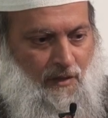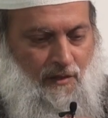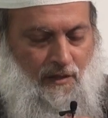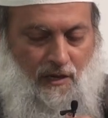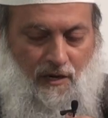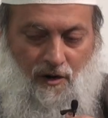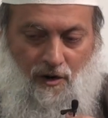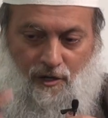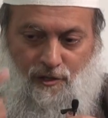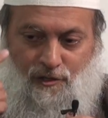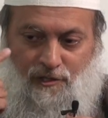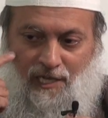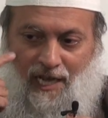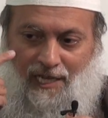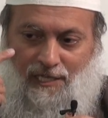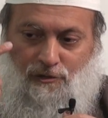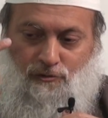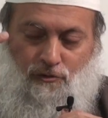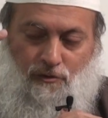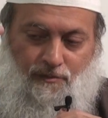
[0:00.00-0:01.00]
then our
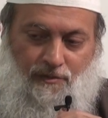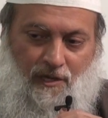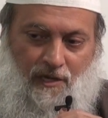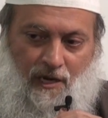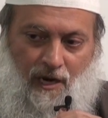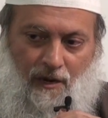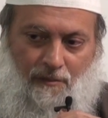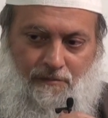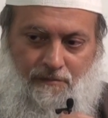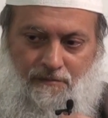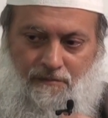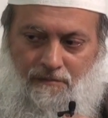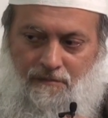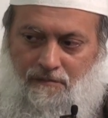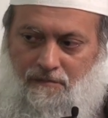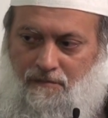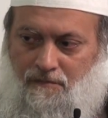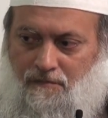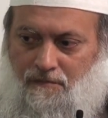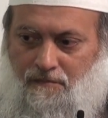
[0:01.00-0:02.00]
sights will become
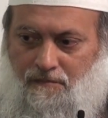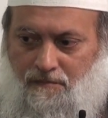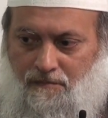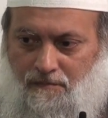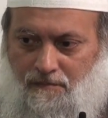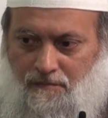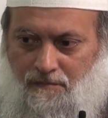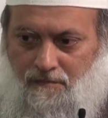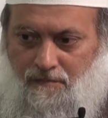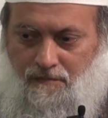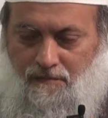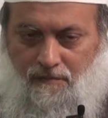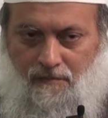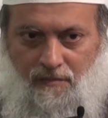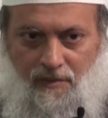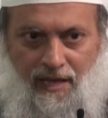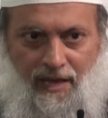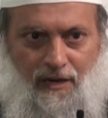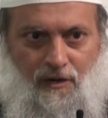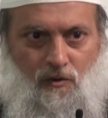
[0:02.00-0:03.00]

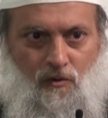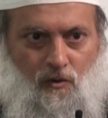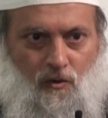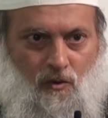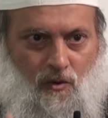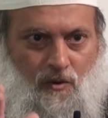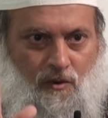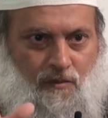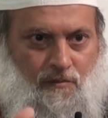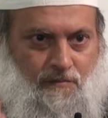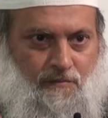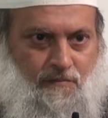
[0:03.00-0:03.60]
that nur.